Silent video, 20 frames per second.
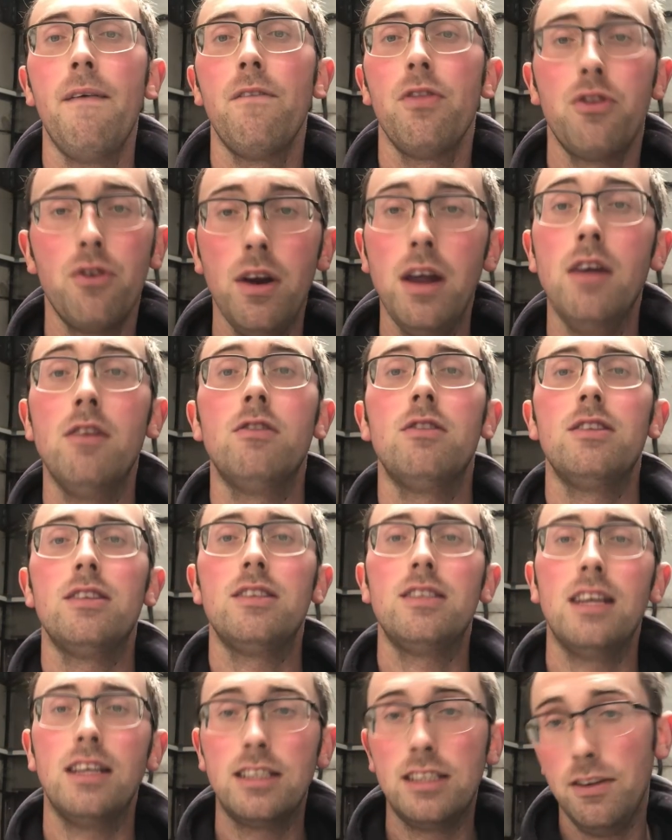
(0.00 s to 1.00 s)

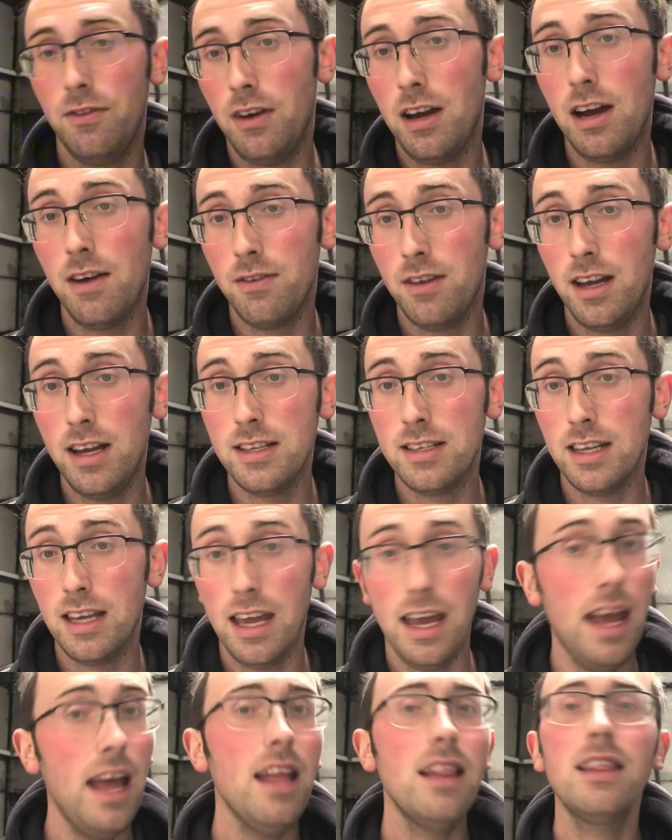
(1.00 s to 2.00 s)
365 days a
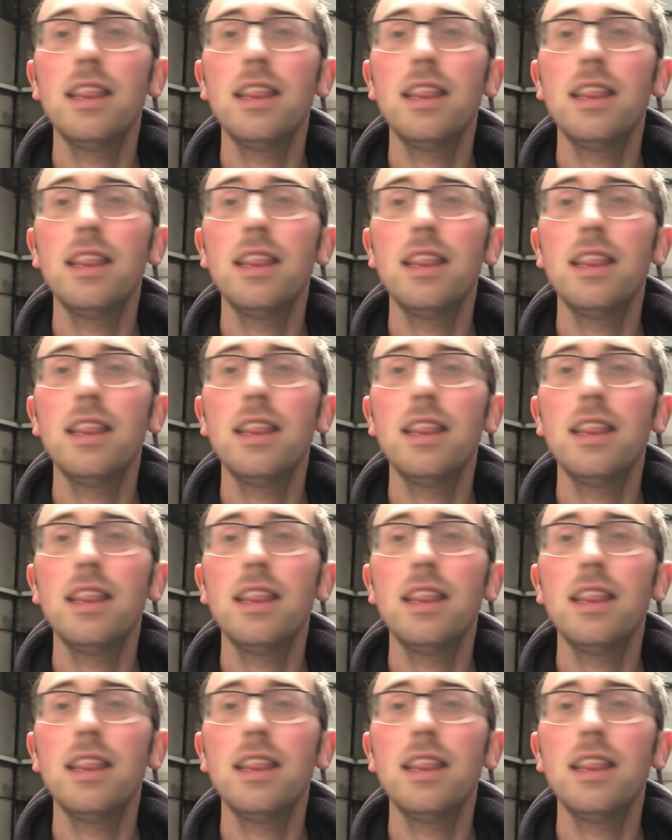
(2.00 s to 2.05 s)
year.